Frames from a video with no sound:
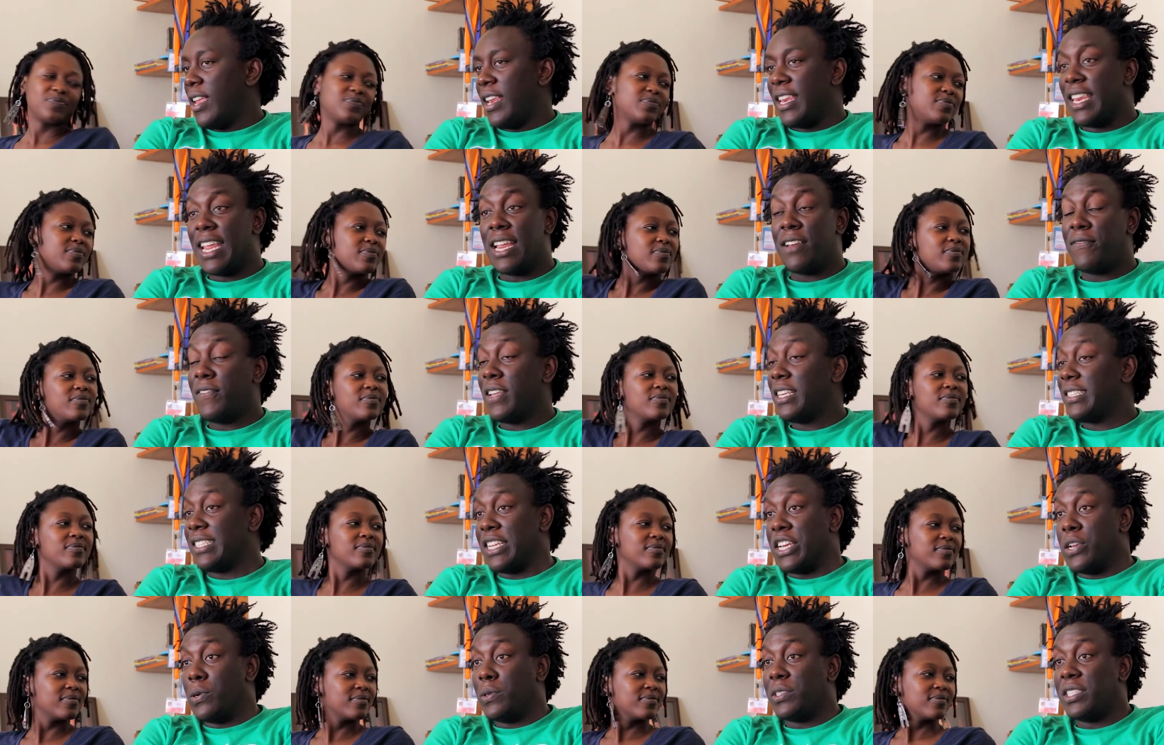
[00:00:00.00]

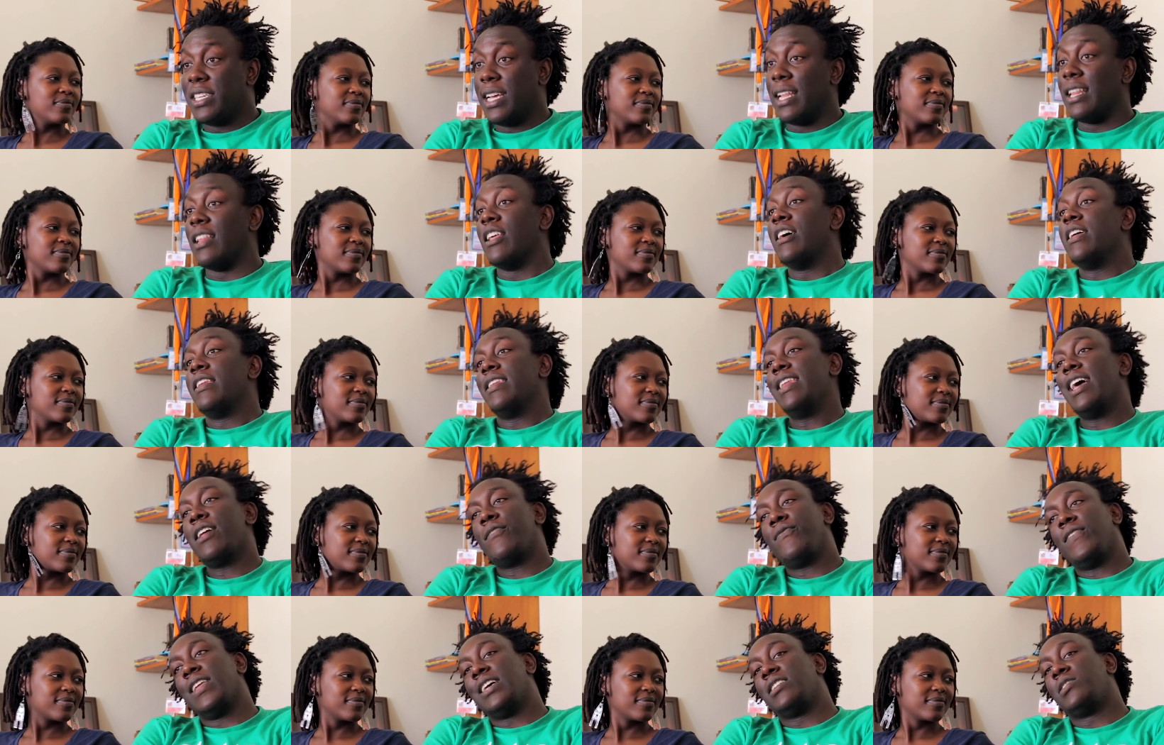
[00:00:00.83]
Speaker 1: Netflix and no chill.
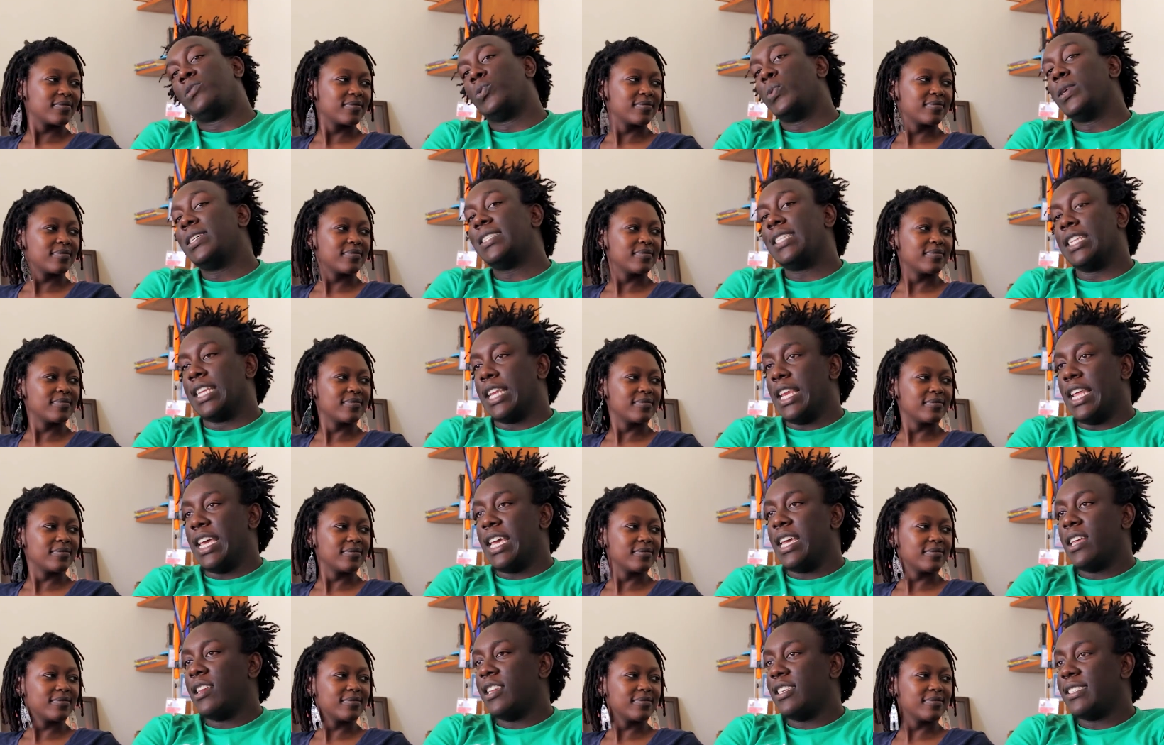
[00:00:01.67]
Netflix
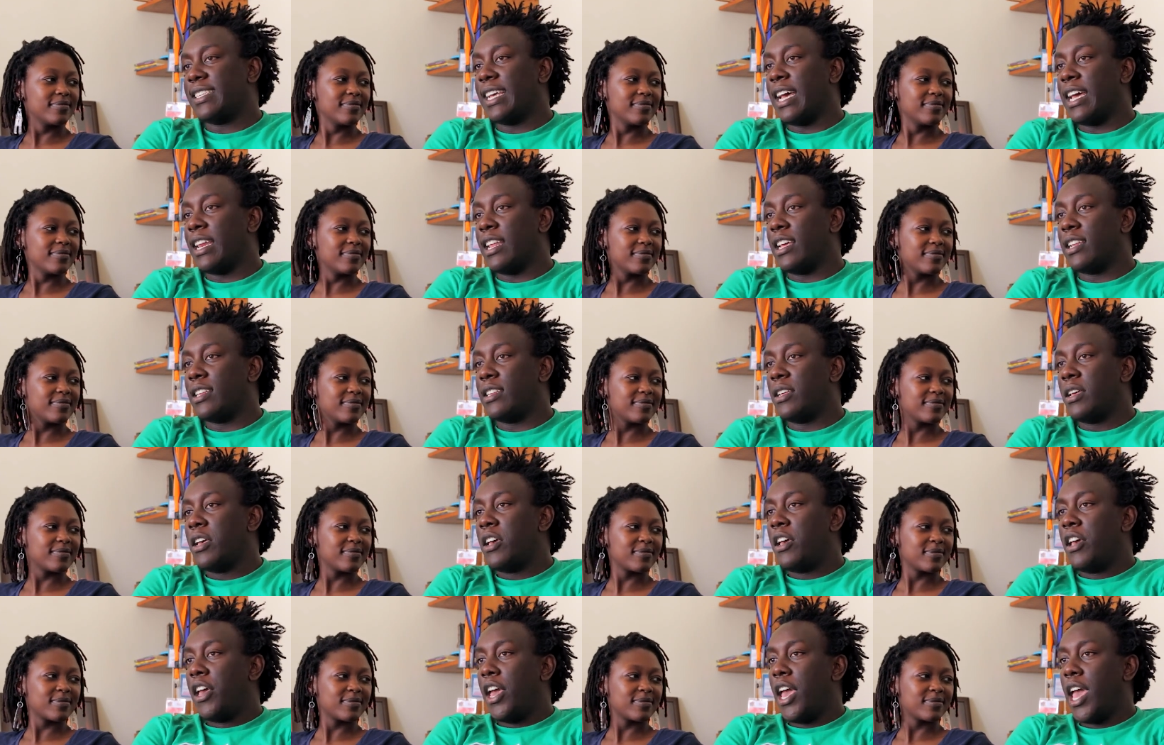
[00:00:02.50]
recently decided,
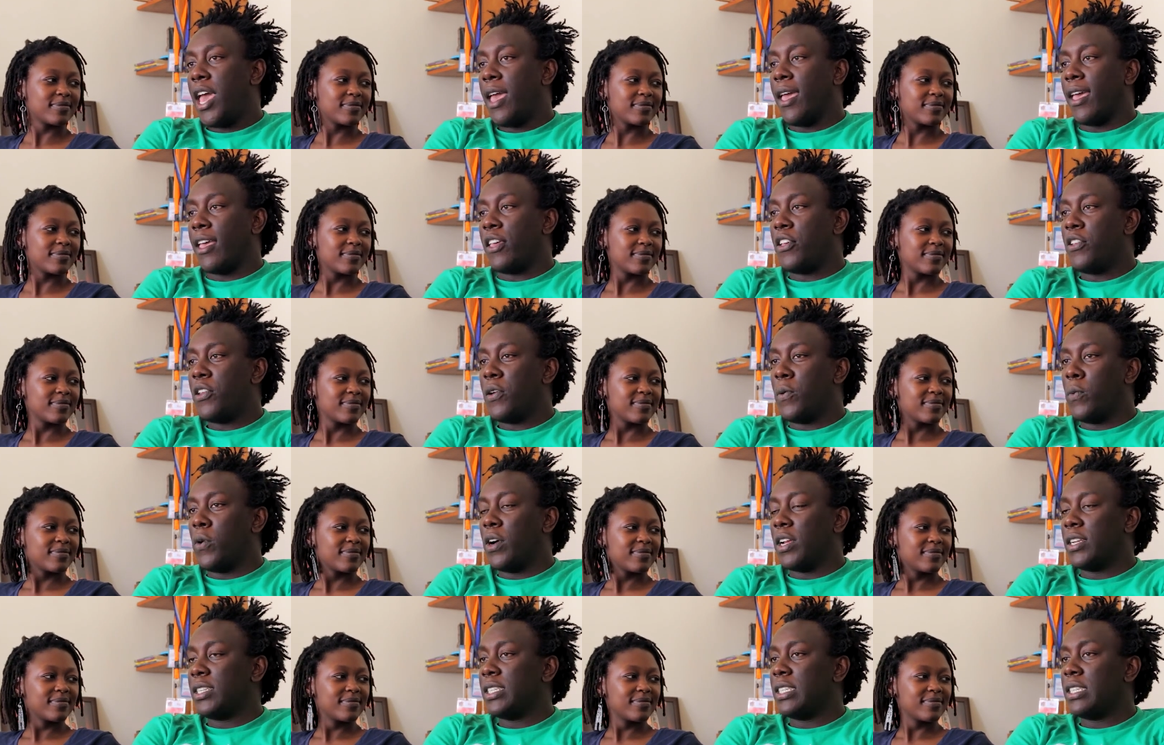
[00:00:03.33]
hey, you know
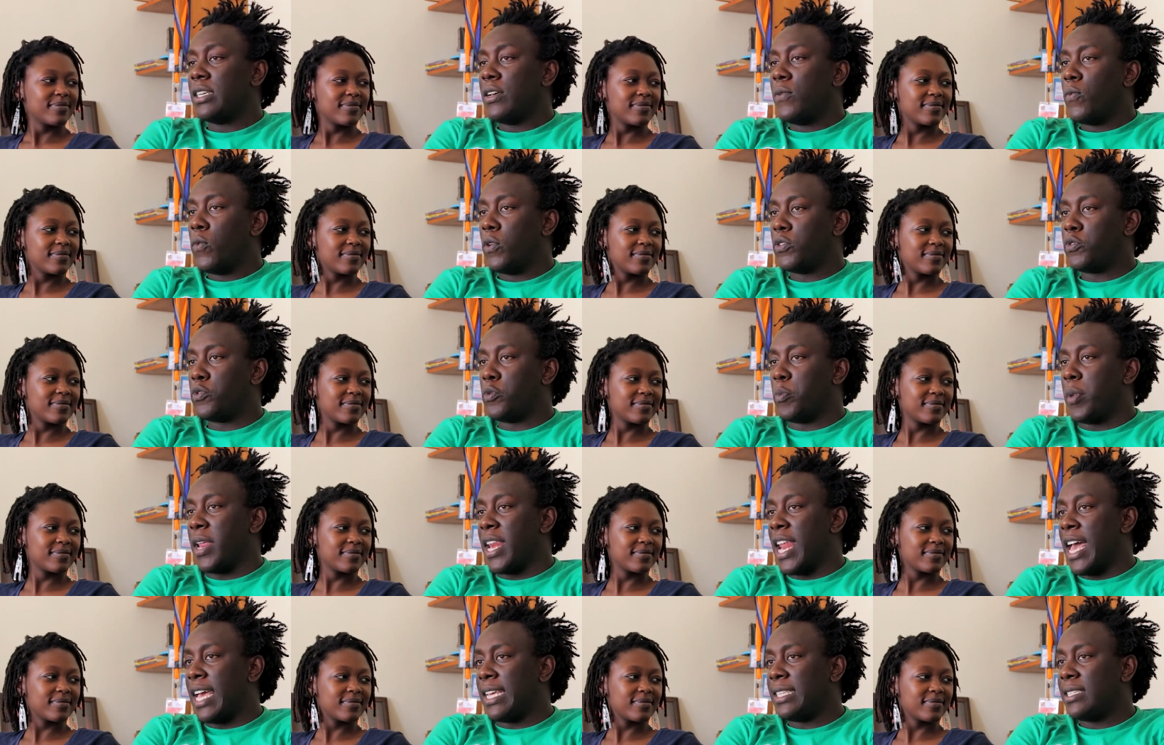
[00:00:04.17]
what? What would
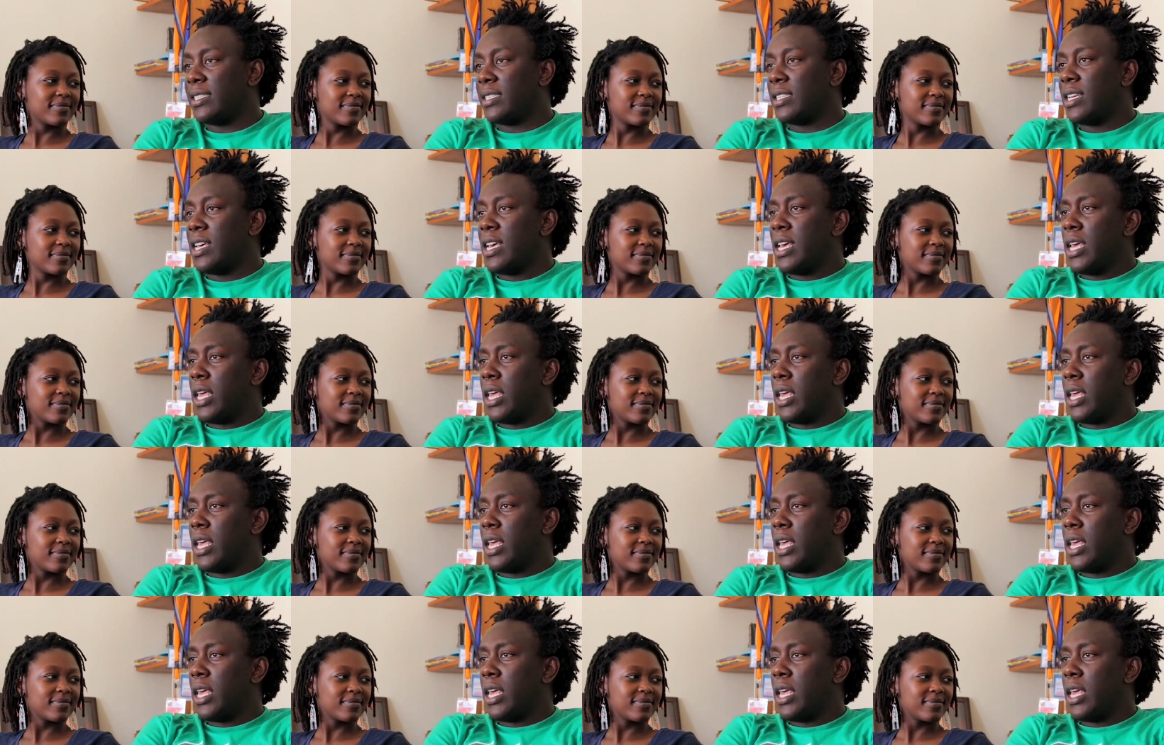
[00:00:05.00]
be nice